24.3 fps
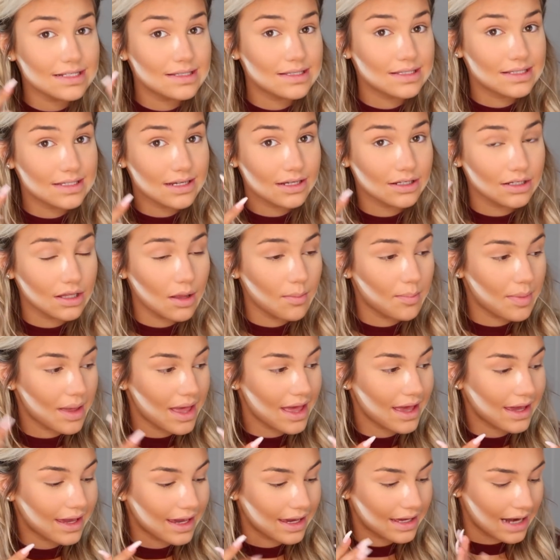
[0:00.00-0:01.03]
is still
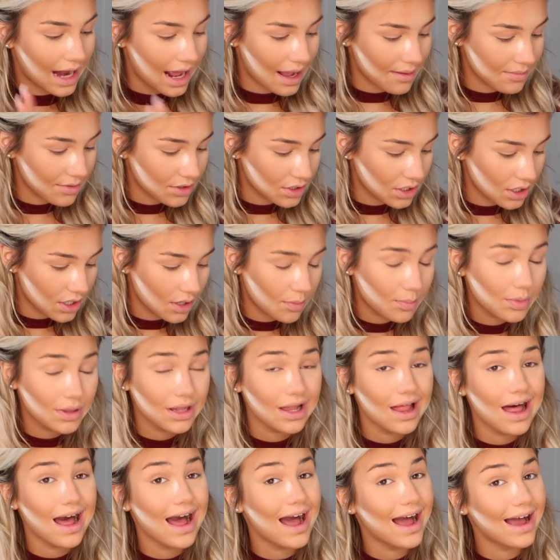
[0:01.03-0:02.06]
baking, I'm gonna
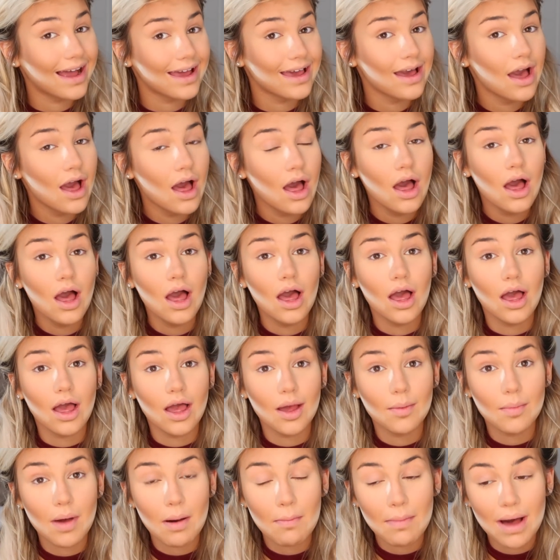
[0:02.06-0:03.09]
apply
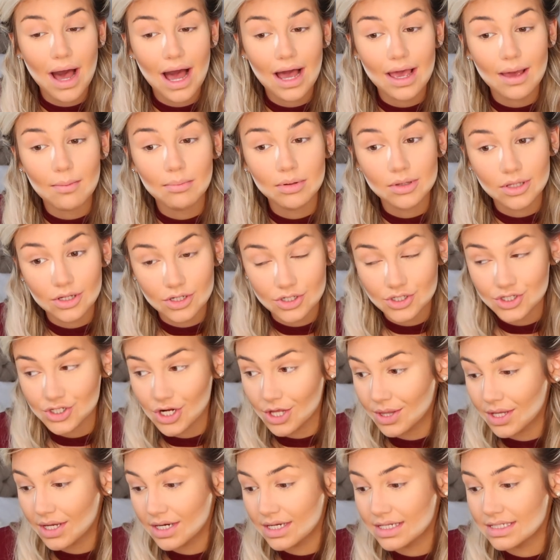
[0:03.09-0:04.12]
my blush
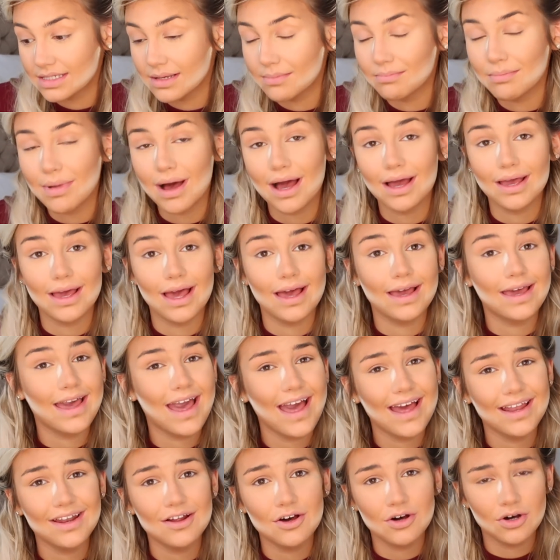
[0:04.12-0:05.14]
that is my,
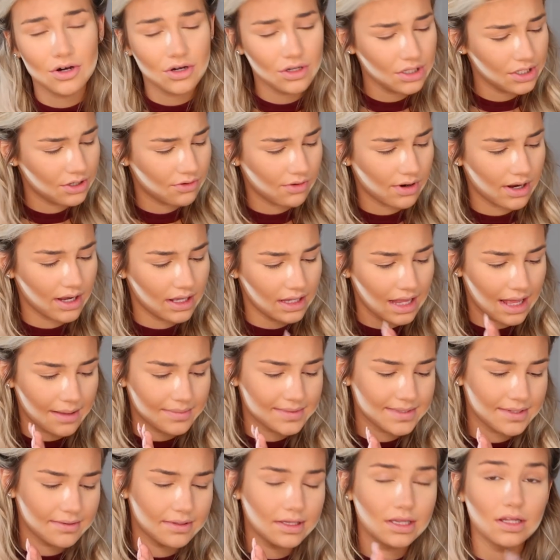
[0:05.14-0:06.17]
again, holy grail.
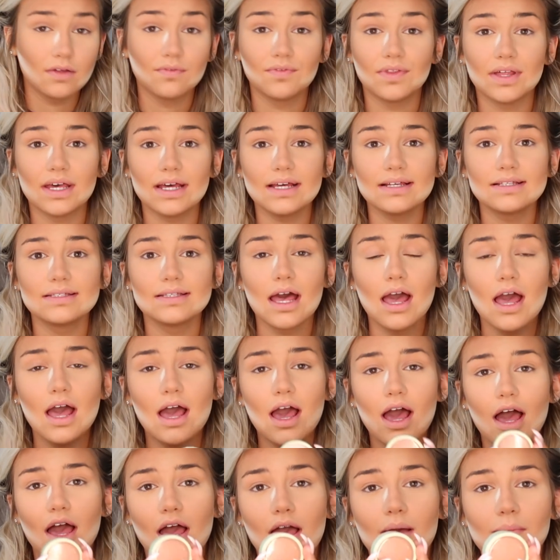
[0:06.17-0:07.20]
Absolutely love this.
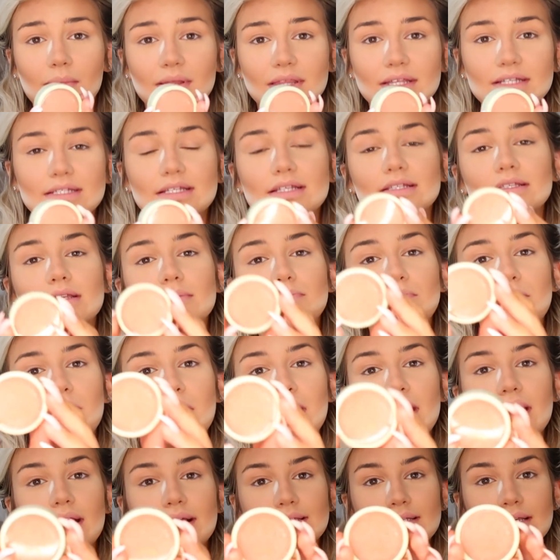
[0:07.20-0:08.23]
This is the
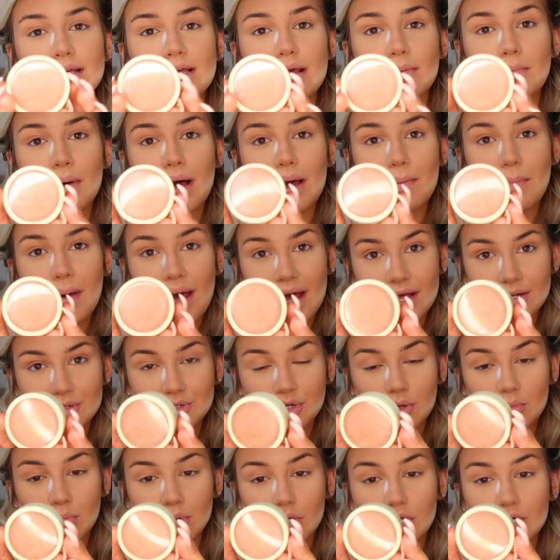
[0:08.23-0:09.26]
Pixie by
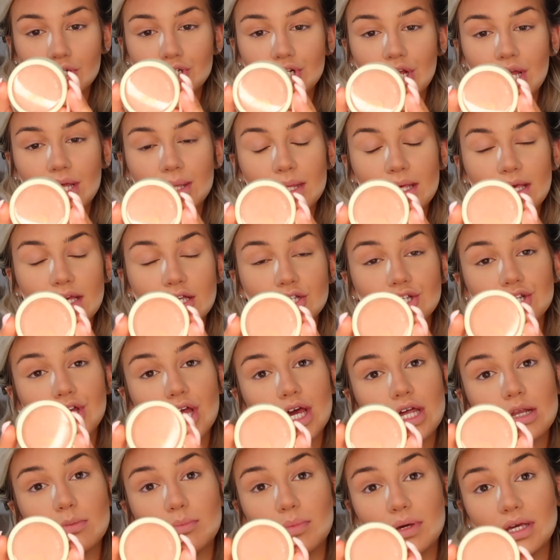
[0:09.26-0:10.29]
Petra blush in the
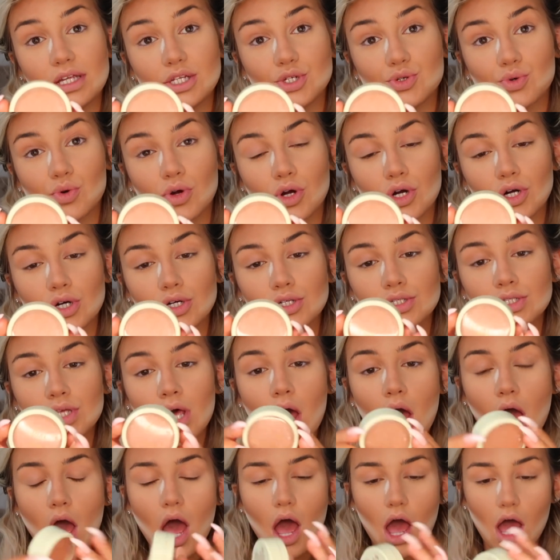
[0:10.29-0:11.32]
shade Beach Rose.
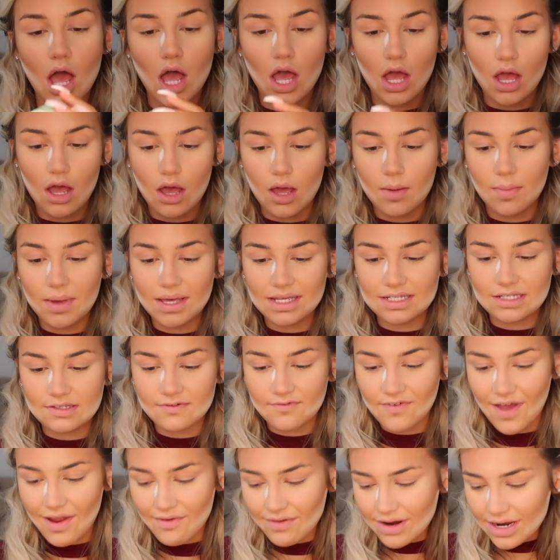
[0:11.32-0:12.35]
It's a
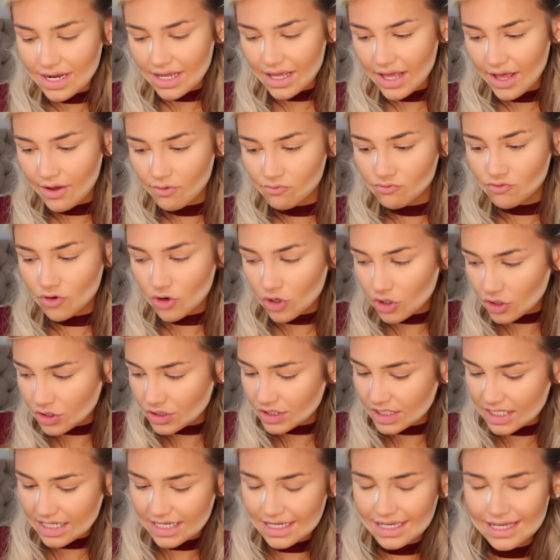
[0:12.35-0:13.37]
very
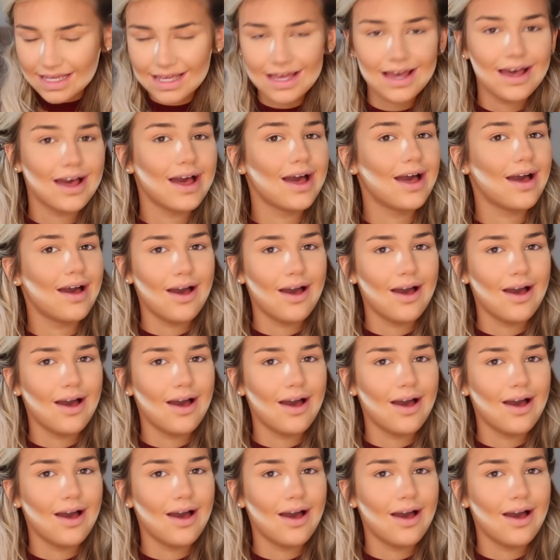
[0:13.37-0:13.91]
rosy